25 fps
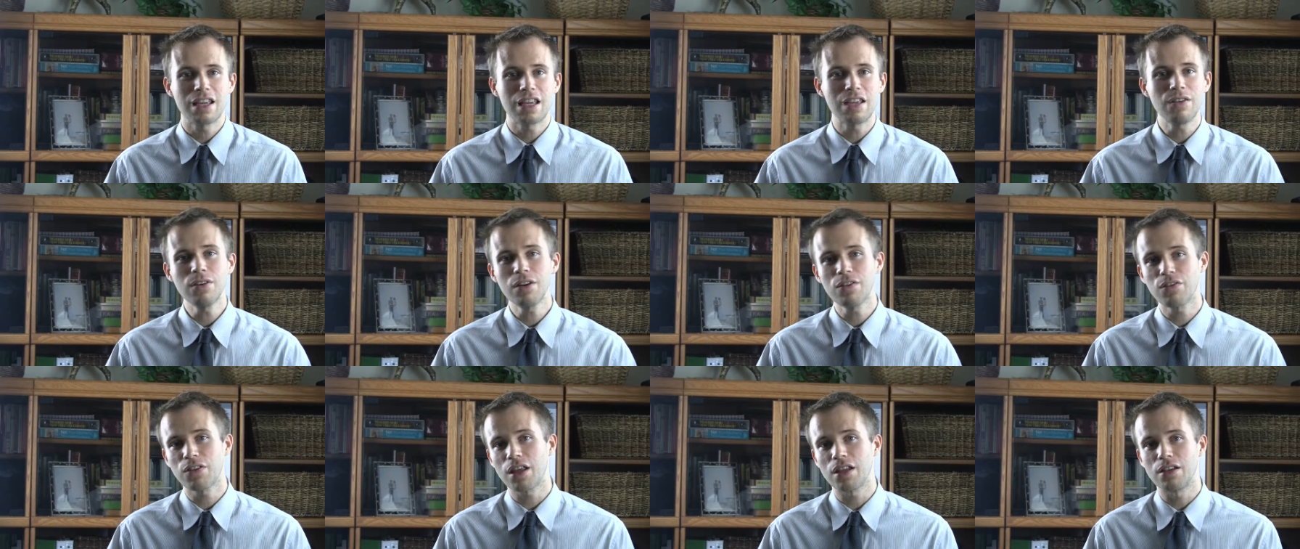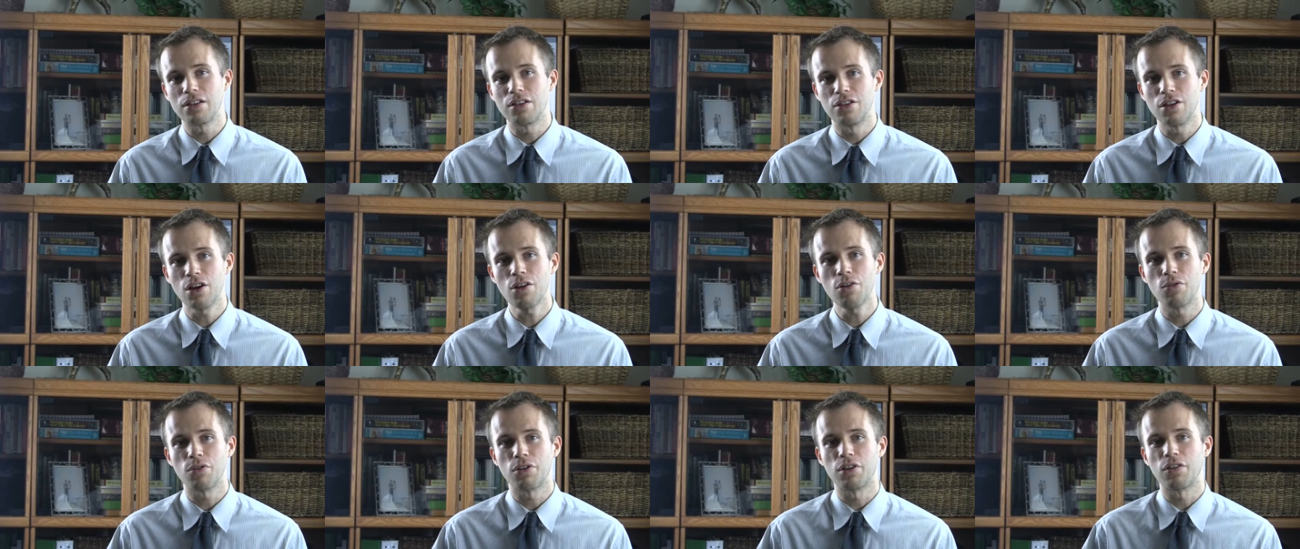even if they
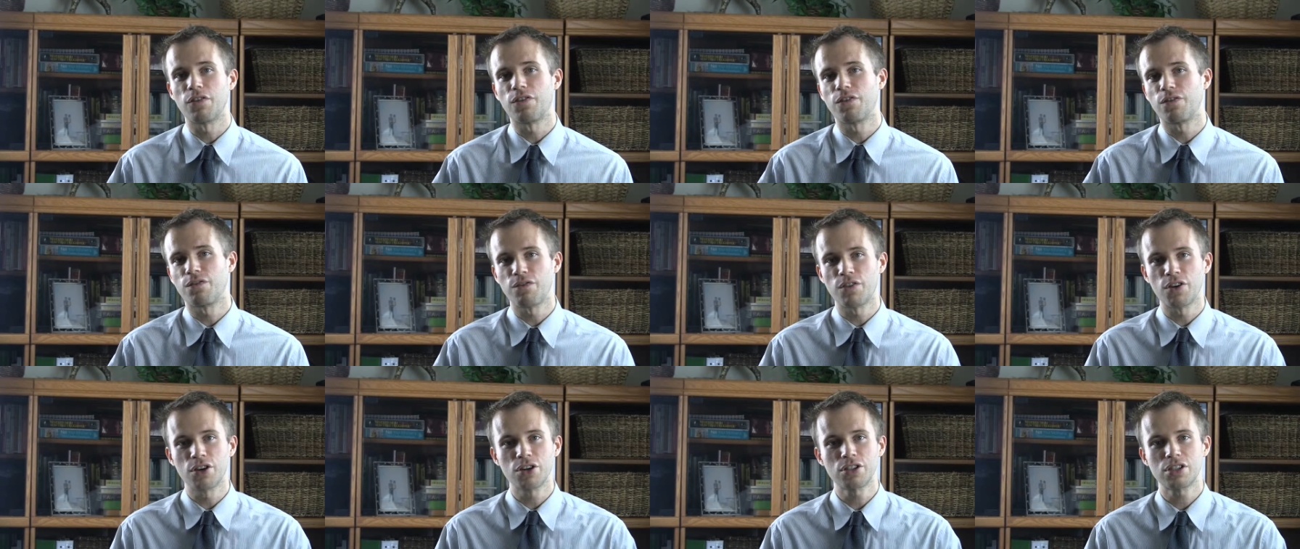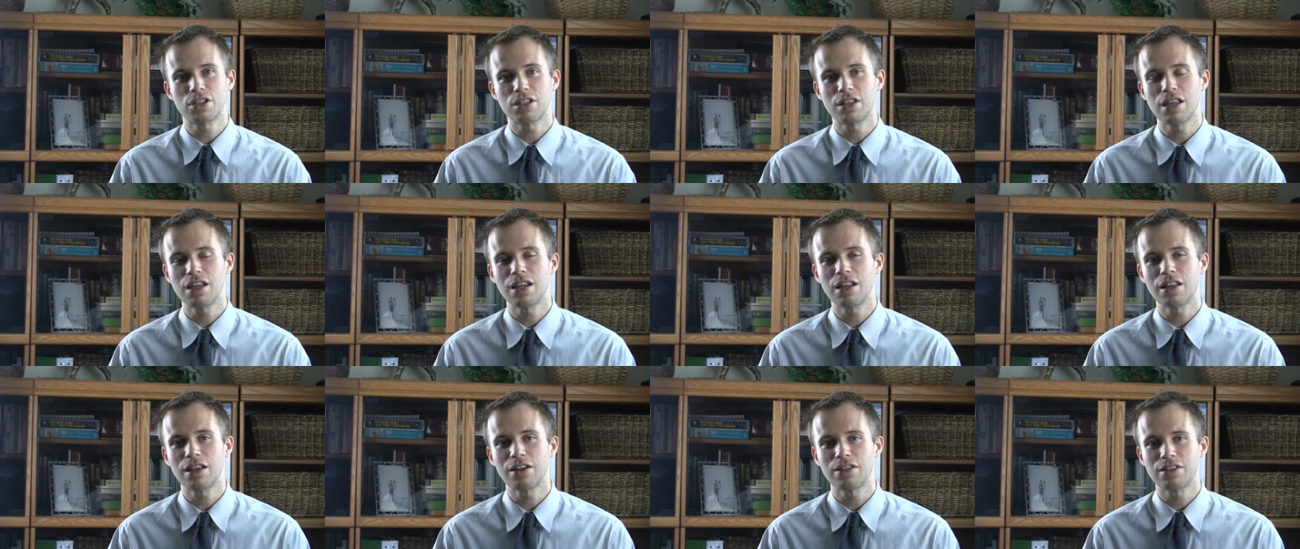don't, the first
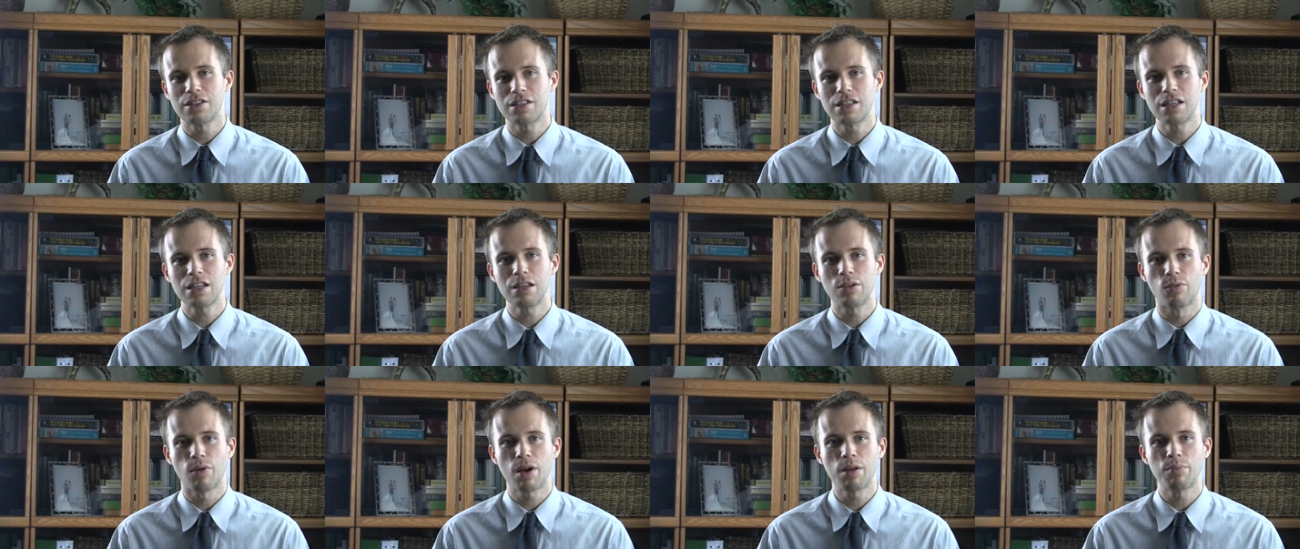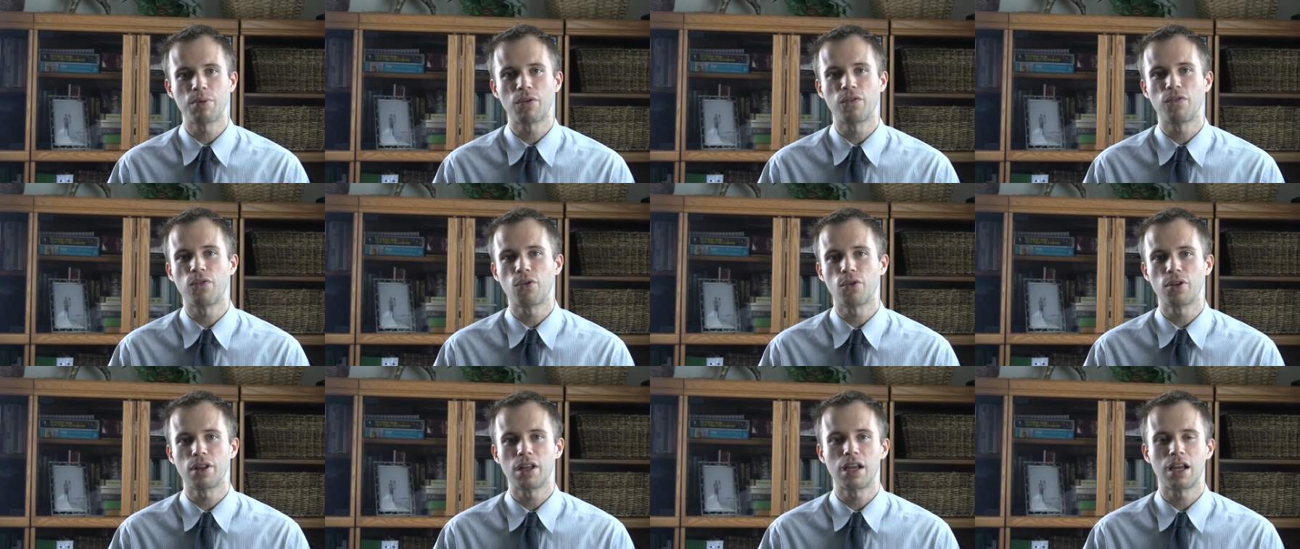thing they'll see right
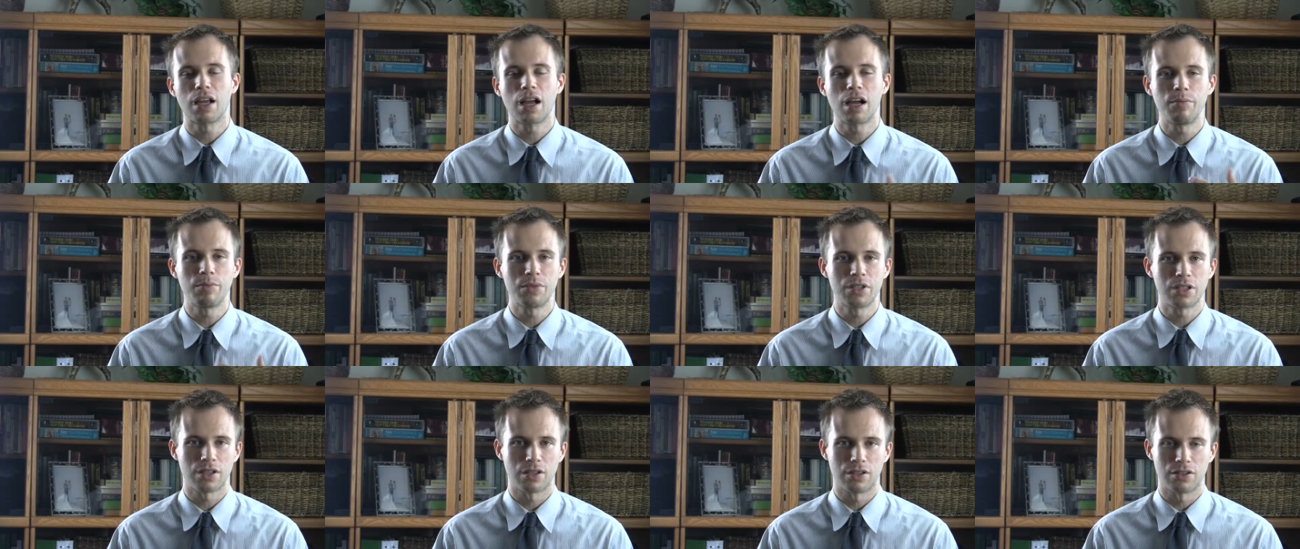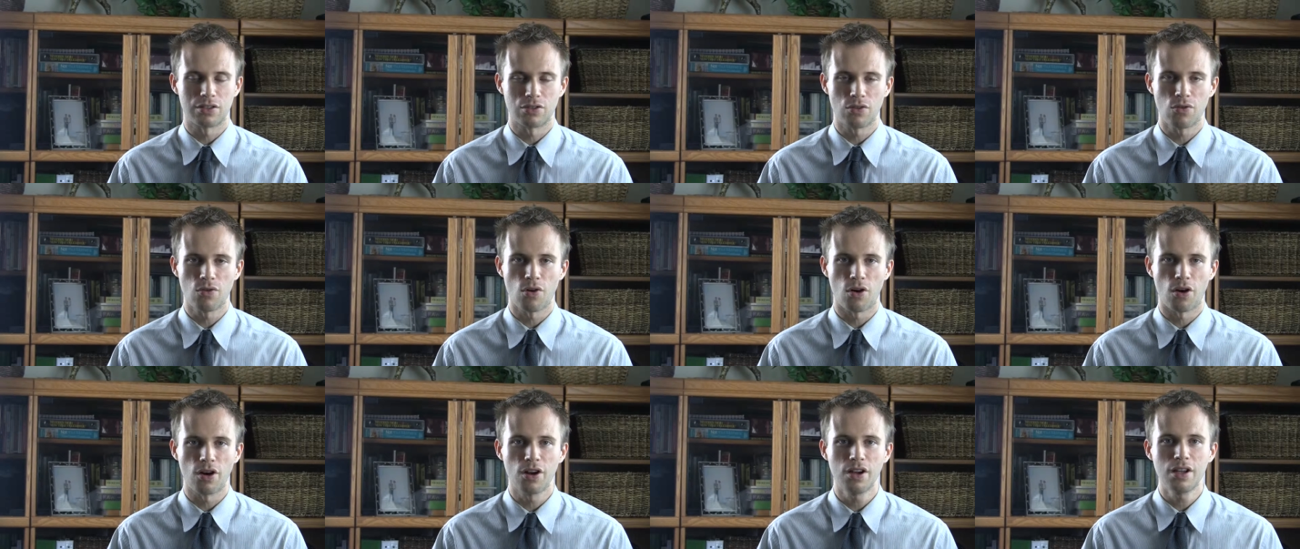before they come into the
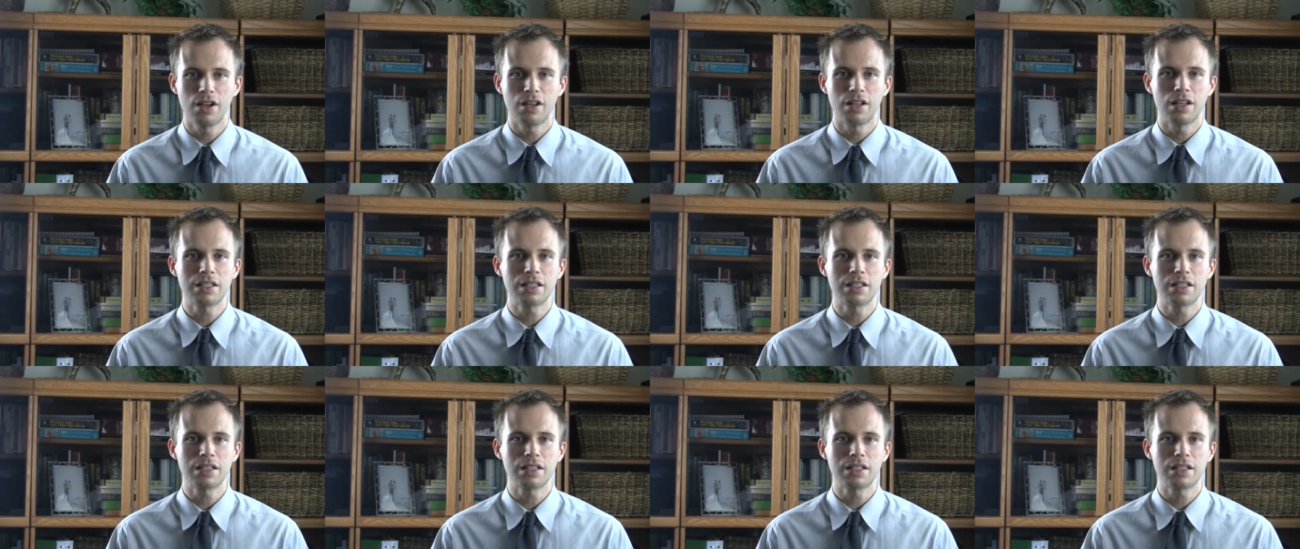door,